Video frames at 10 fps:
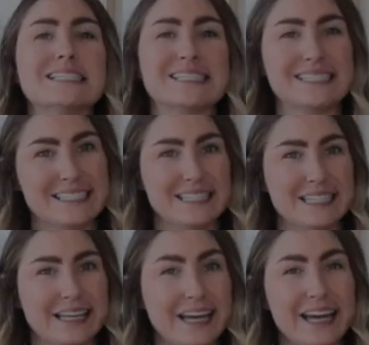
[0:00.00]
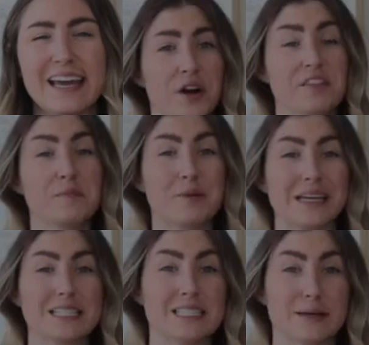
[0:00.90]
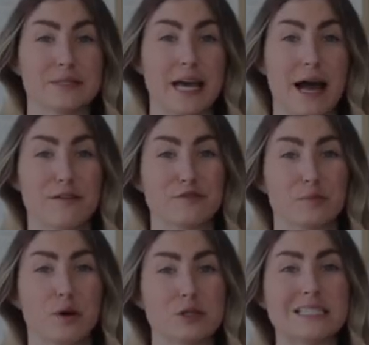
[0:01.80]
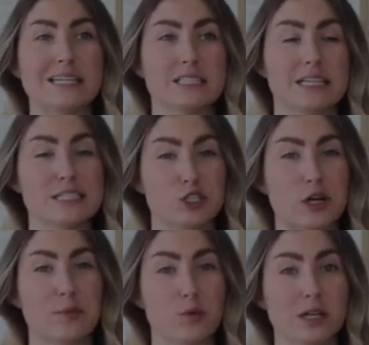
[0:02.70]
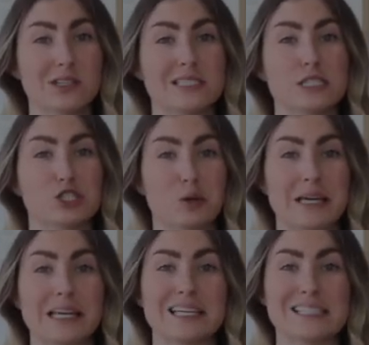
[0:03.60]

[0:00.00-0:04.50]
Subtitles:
consistently. One of the biggest tips I have for posting to Instagram reels is doing it